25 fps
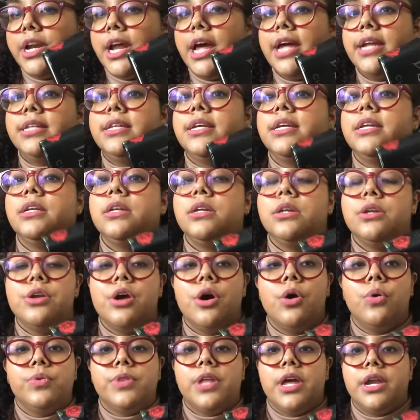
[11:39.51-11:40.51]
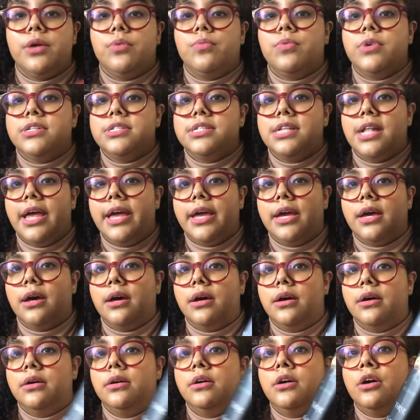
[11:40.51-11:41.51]
I didn't know that it was like
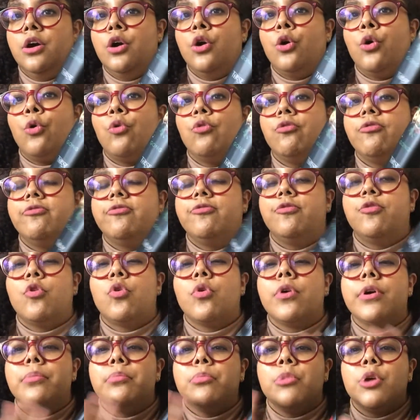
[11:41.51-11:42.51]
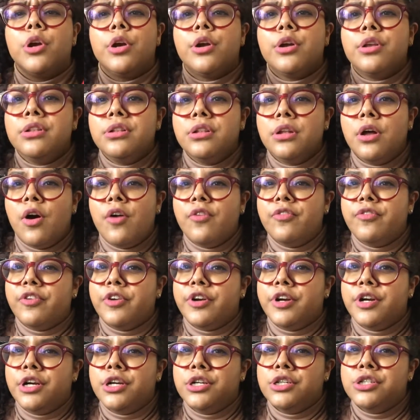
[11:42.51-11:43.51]
a former
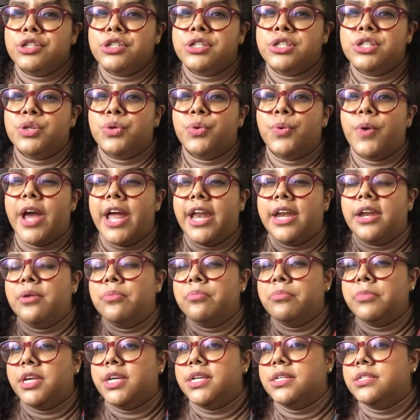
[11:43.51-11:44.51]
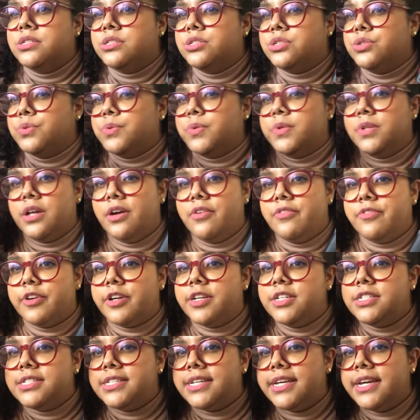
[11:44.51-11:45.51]
lovers to enemies to
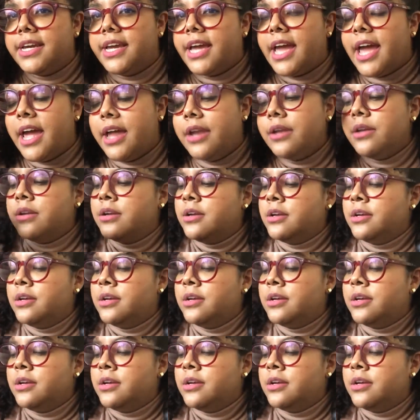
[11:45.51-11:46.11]
lovers again.